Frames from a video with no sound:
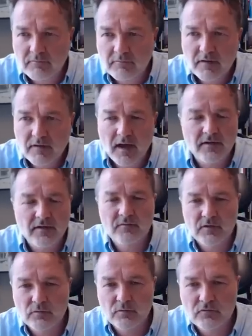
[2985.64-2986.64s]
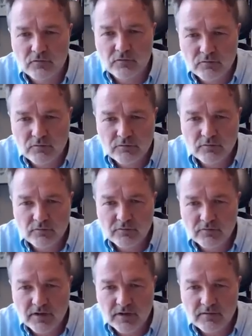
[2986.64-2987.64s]
as we used to do, so to
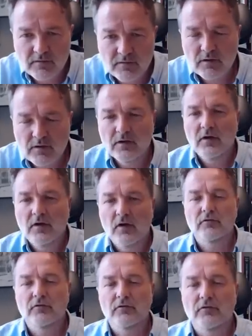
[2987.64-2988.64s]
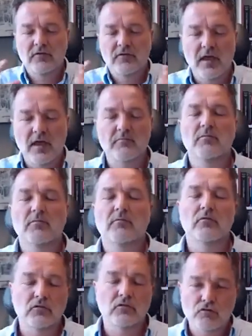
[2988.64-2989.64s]
say, under the same
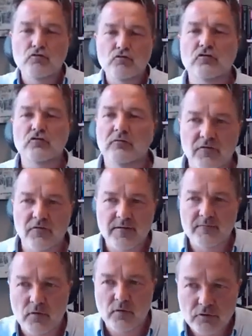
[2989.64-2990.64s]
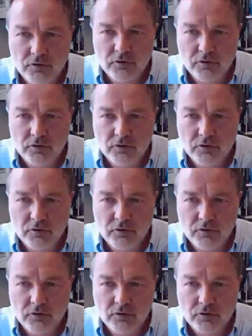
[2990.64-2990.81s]
constitutional framework.